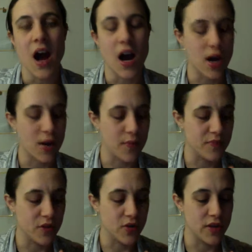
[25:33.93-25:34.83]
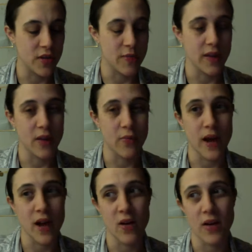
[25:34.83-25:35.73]
They could be like,
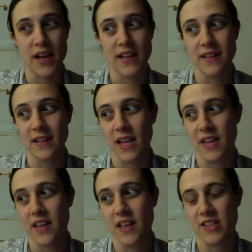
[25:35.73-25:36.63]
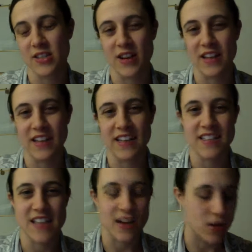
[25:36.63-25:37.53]
well, I didn't like this, or I liked
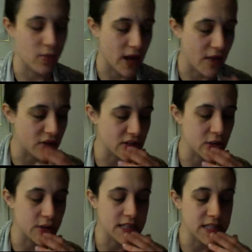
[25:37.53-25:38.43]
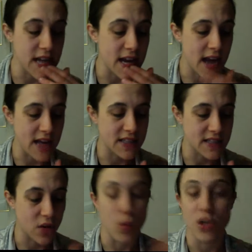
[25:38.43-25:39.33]
that, whatever. So instead,
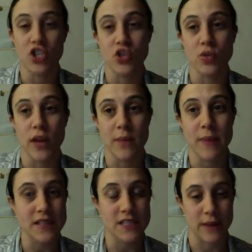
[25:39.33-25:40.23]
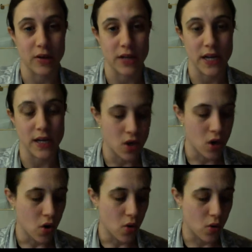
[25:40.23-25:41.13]
asking, what did you like best about it?
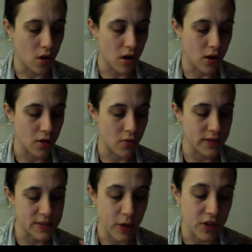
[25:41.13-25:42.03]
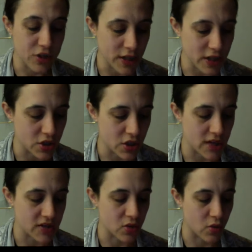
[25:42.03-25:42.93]
Or what sparked your
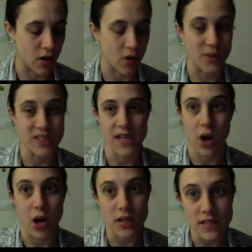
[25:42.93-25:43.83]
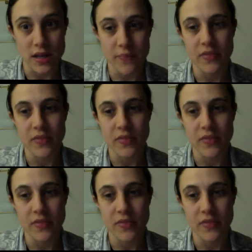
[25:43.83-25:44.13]
interest? Or wasn't that awesome?